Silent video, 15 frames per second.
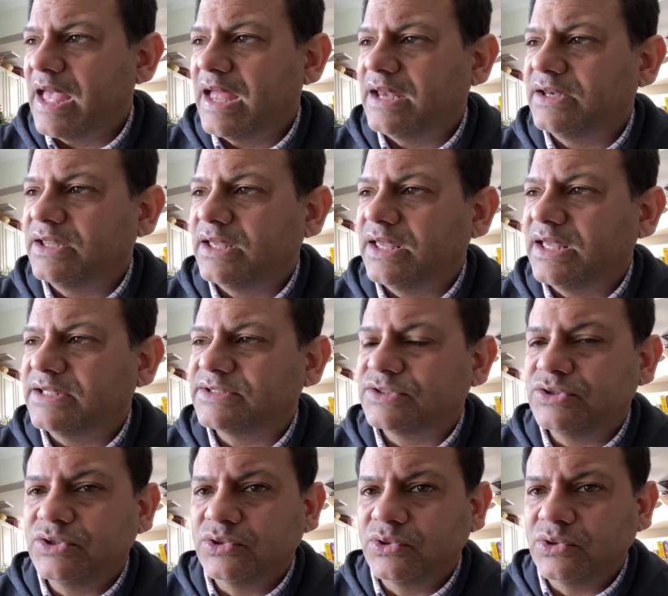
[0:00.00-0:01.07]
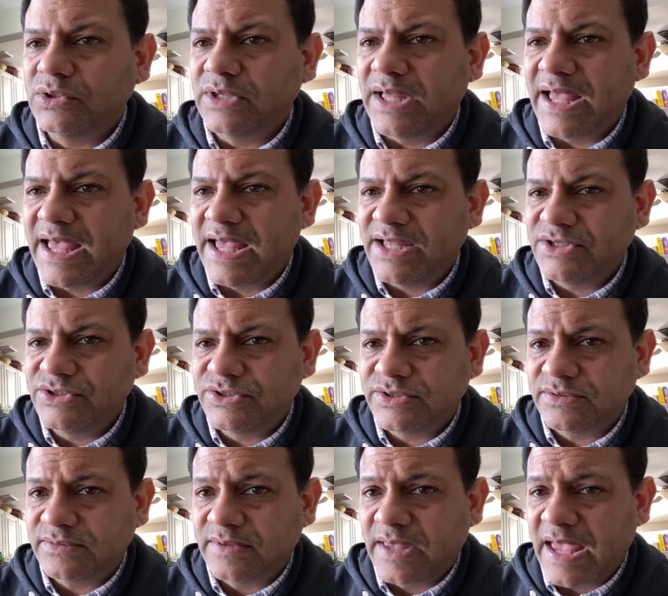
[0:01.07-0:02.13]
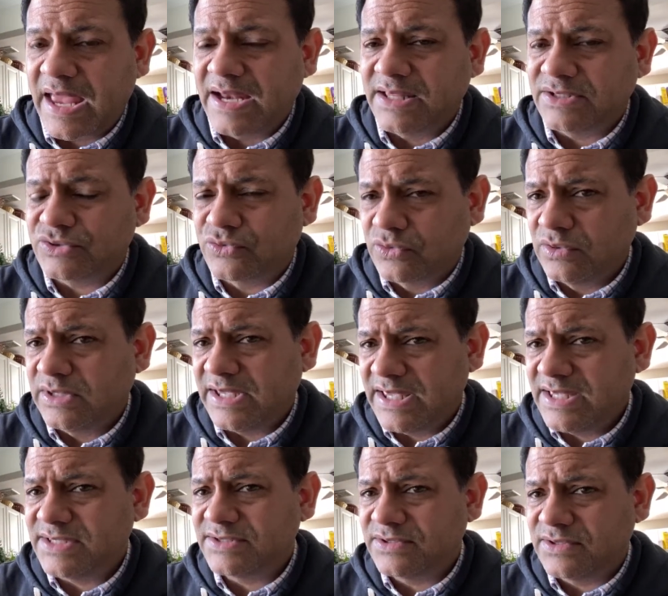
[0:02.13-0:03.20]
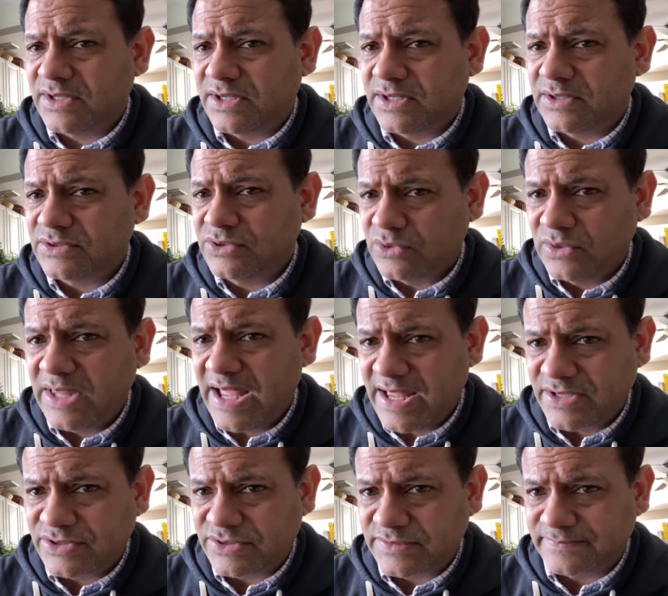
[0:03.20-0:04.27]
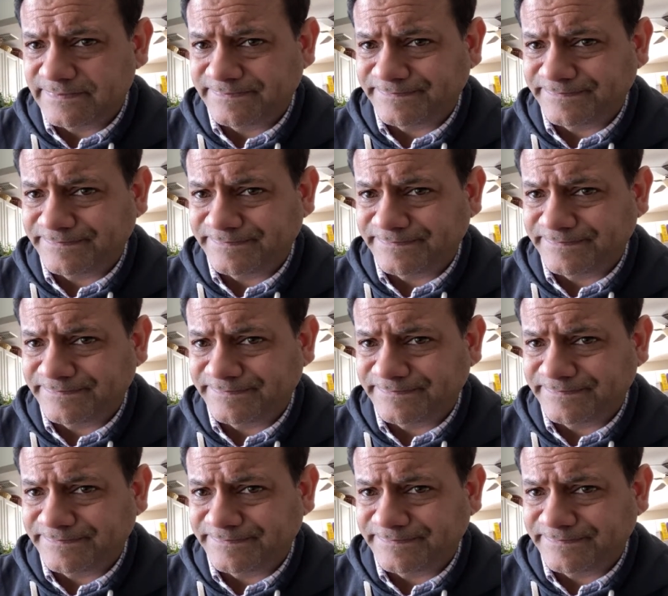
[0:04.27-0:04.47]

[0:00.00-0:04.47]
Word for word: And it's dual edge. And it truly is dual edge.